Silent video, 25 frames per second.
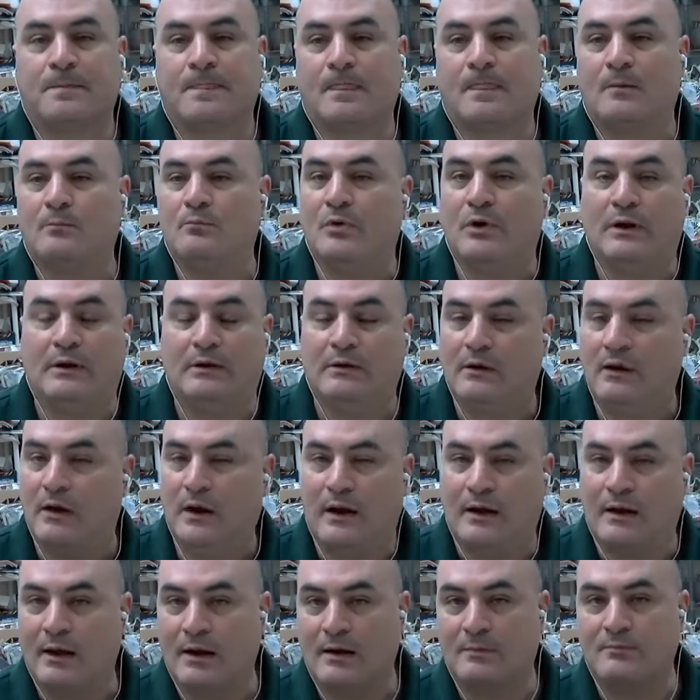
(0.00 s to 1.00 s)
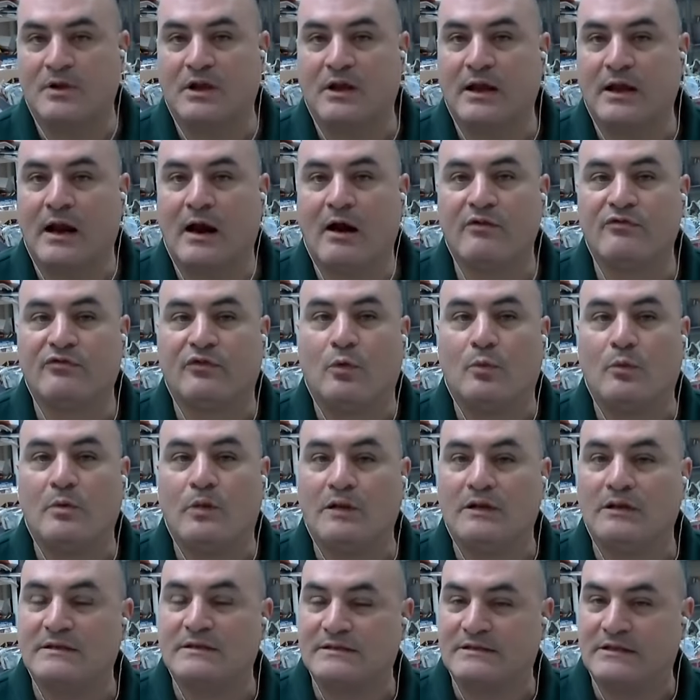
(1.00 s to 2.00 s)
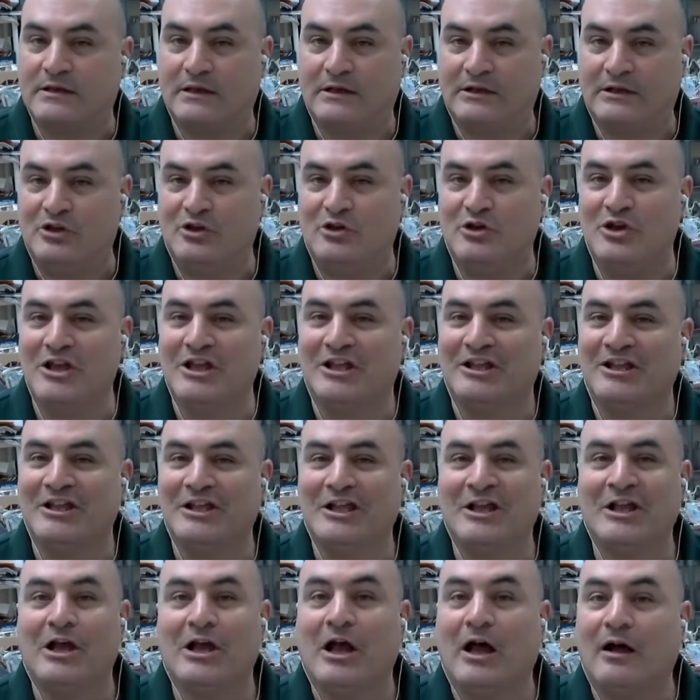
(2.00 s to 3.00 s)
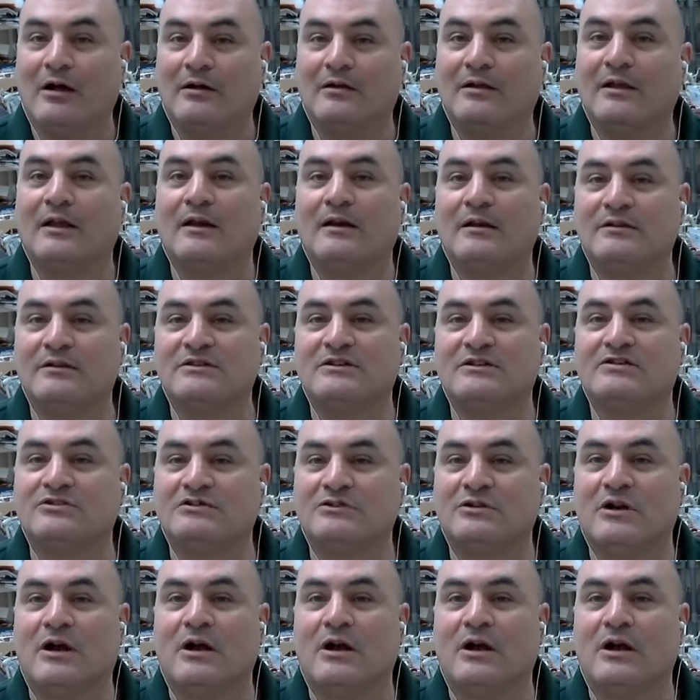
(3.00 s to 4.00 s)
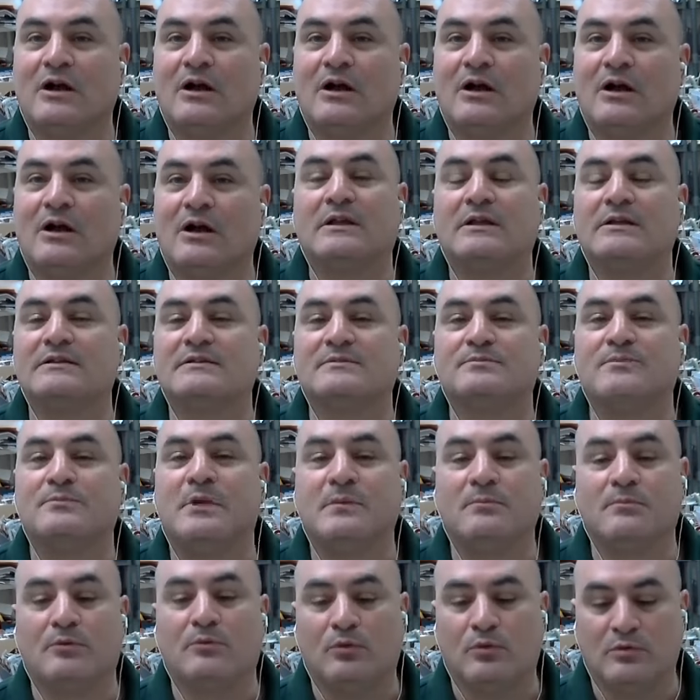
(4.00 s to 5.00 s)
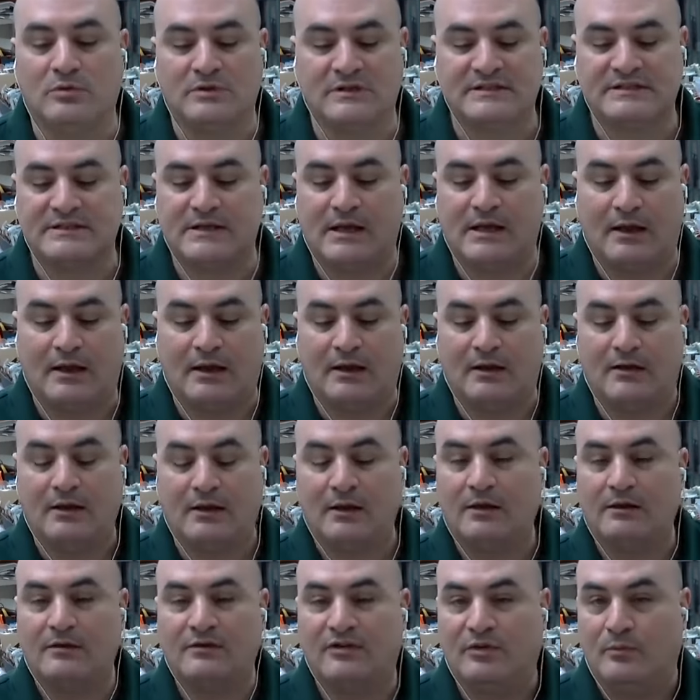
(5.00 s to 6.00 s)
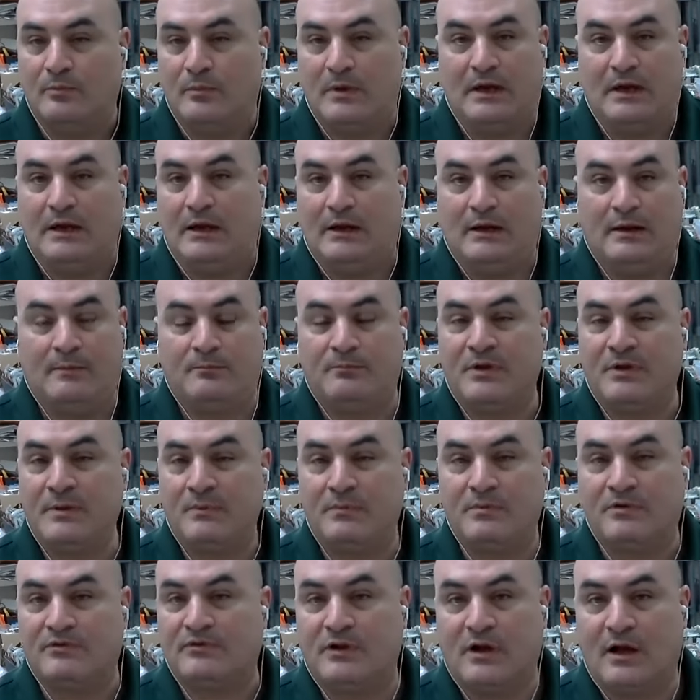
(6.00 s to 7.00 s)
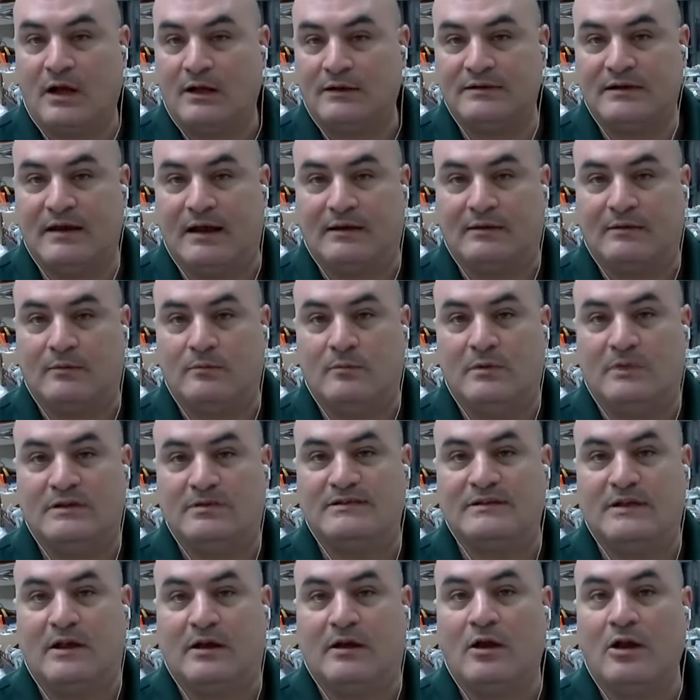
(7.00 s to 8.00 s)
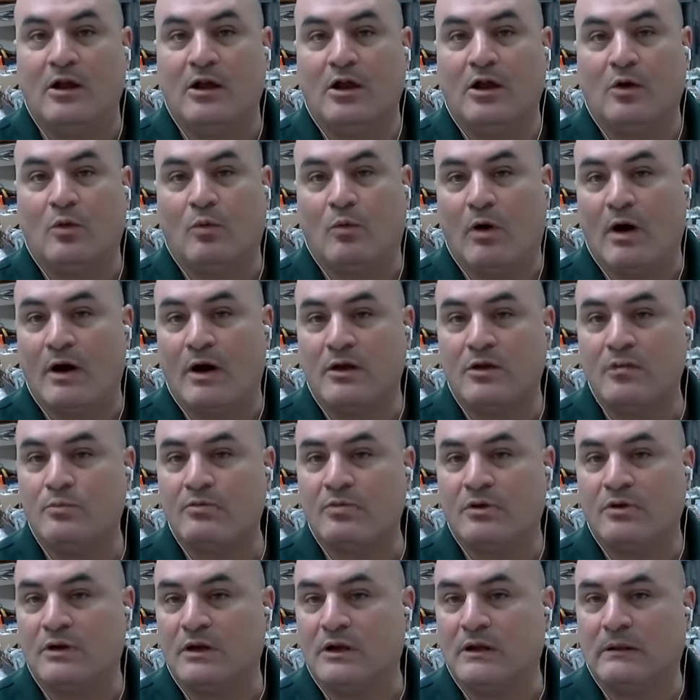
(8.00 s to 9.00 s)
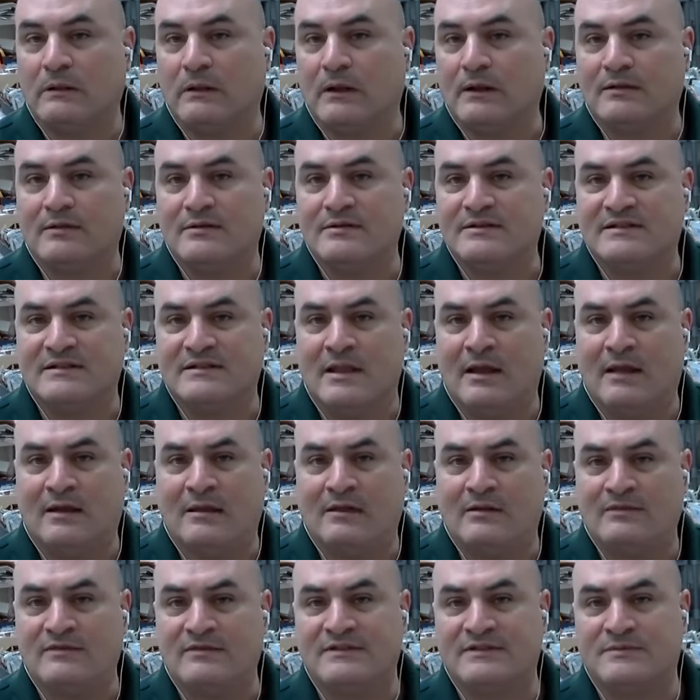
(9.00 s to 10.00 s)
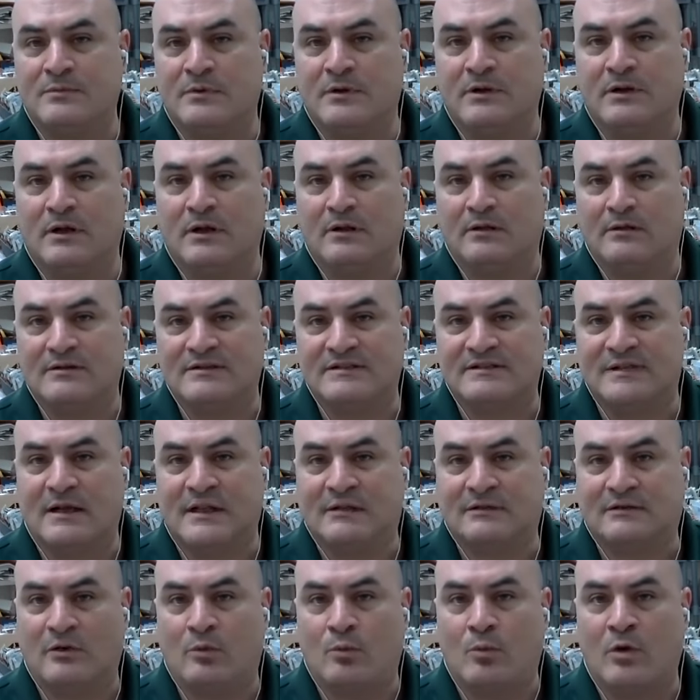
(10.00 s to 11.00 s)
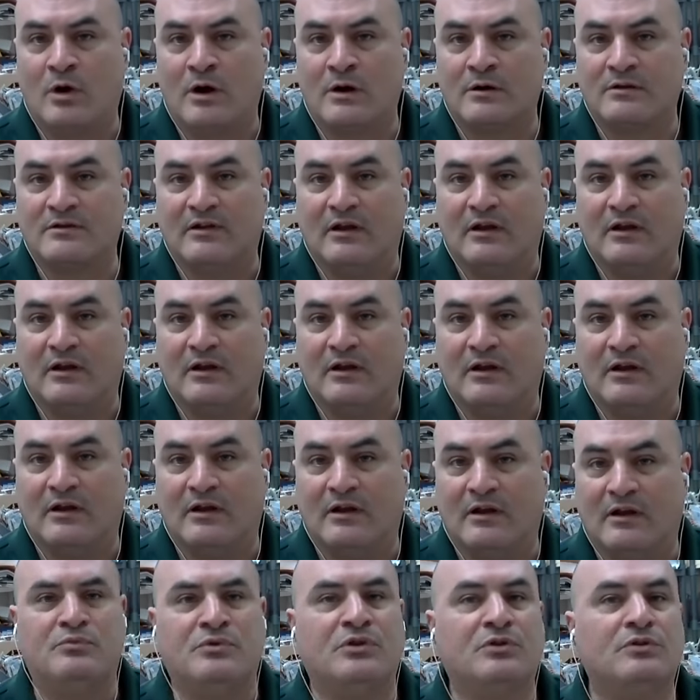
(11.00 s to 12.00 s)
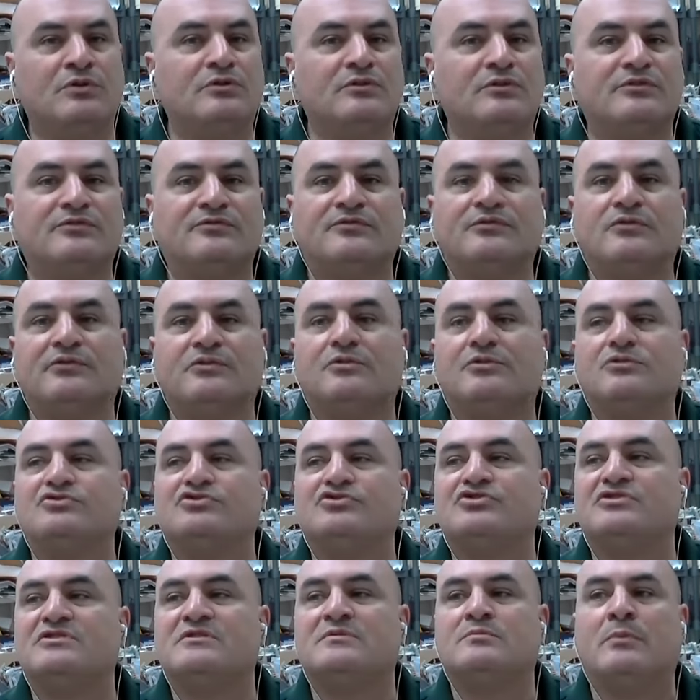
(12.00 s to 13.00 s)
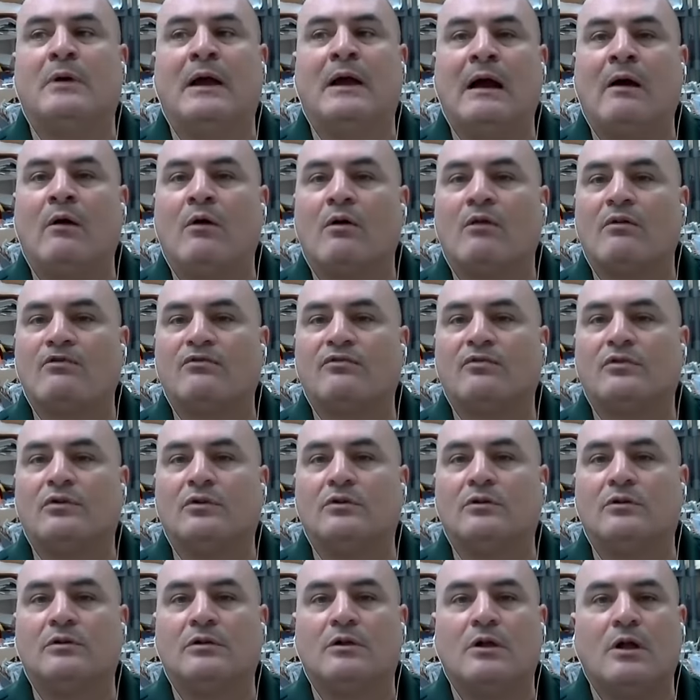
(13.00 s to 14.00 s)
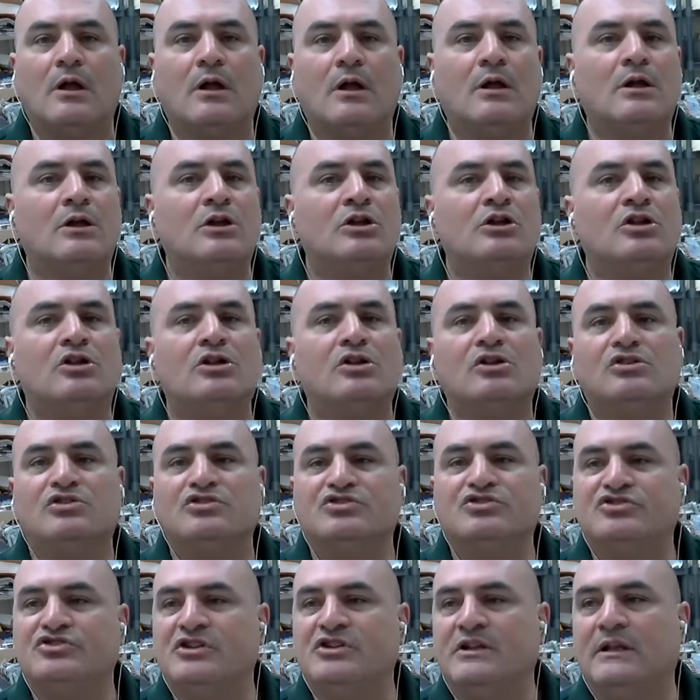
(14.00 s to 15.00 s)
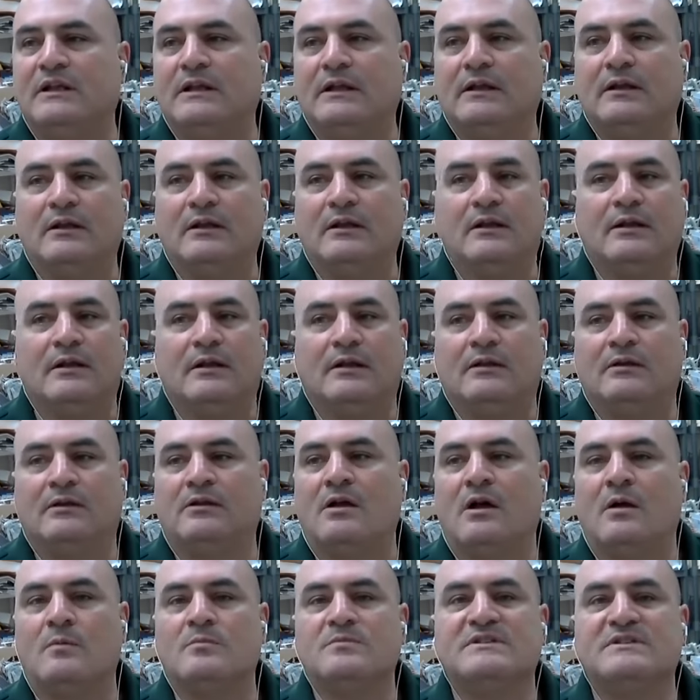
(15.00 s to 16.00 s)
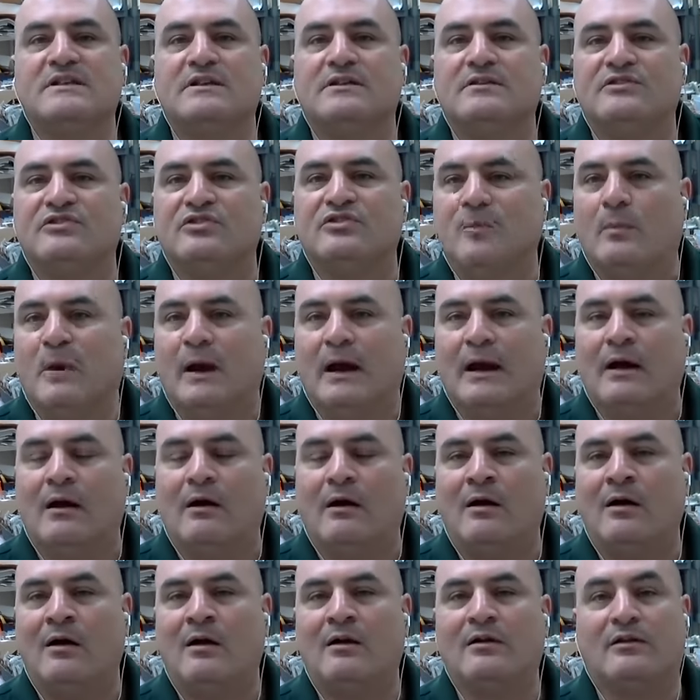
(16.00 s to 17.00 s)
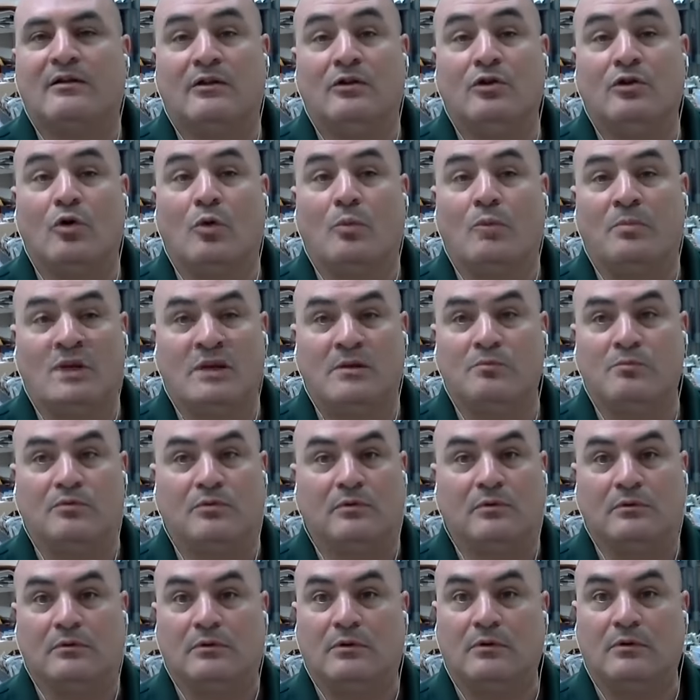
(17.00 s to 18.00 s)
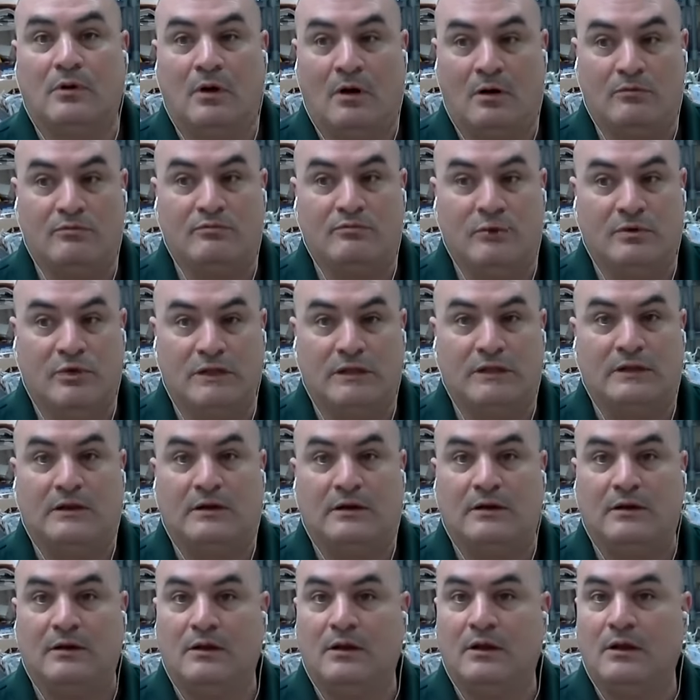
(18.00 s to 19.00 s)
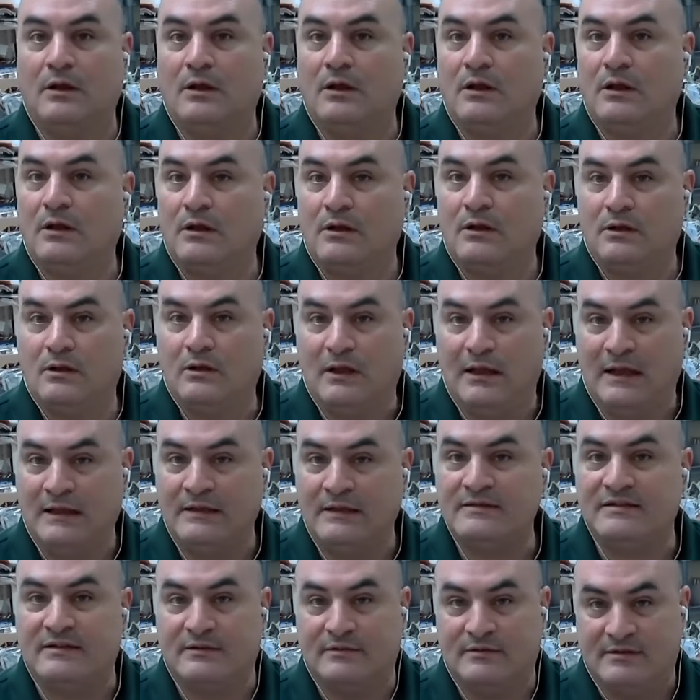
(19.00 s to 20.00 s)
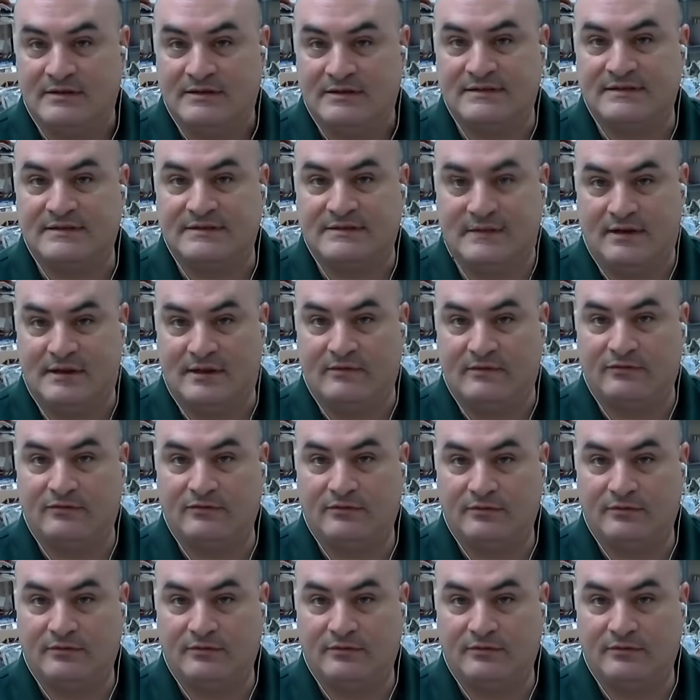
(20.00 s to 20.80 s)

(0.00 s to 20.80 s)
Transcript: But I got to be careful because I'll get into trouble because people will say to me, and people have contacted me and say, why are you putting like this negative spin on the Santa Muerte? She's beautiful. She's powerful. She comes into my heart. You know, people are really into this stuff.